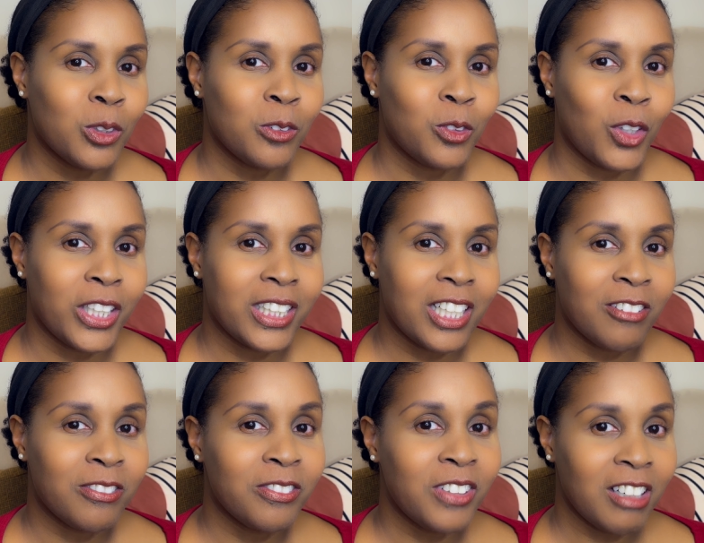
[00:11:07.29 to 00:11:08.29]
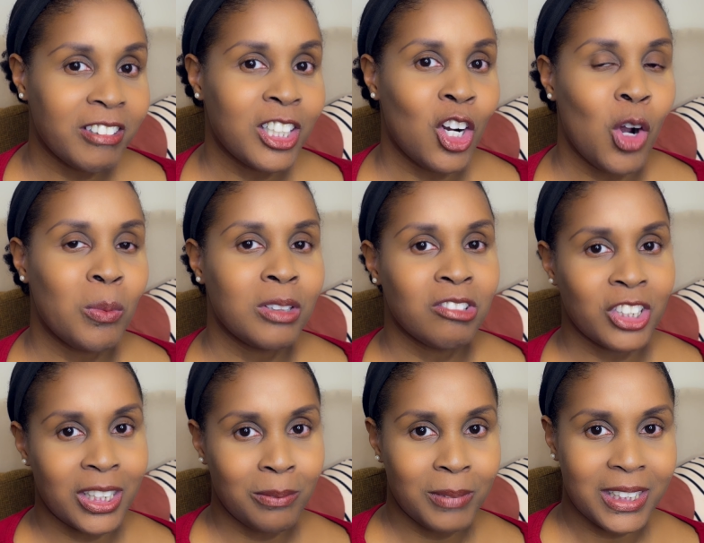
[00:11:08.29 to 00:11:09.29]
to avoid a very common
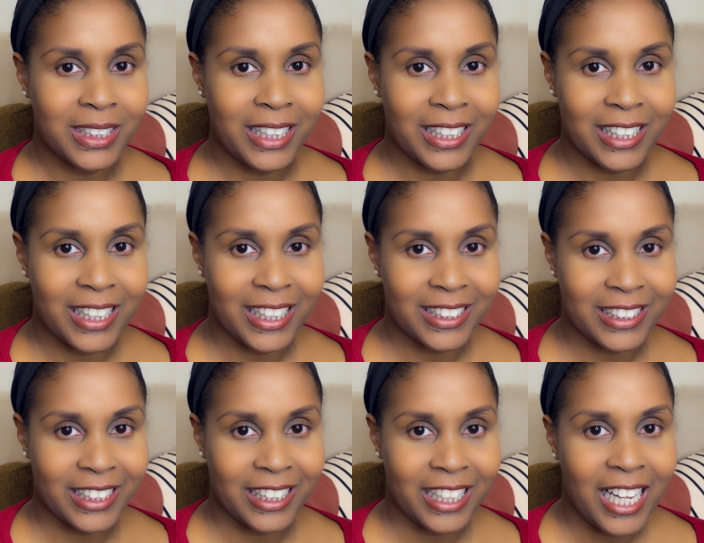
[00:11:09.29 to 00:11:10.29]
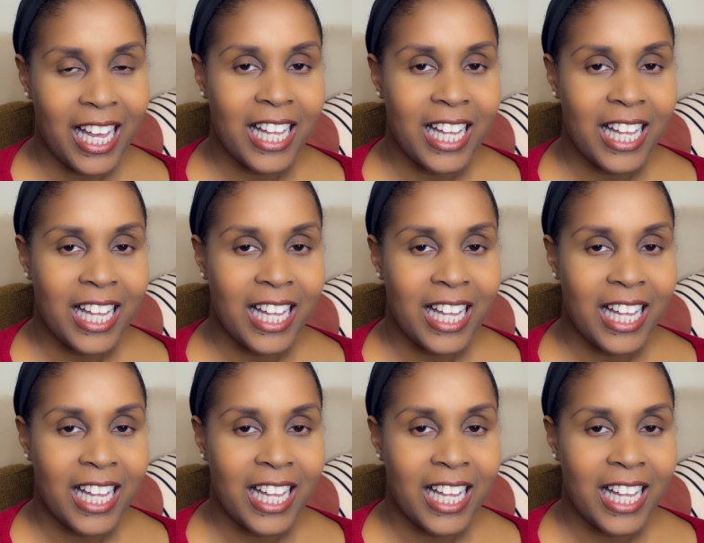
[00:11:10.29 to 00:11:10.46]
rookie mistake that I see.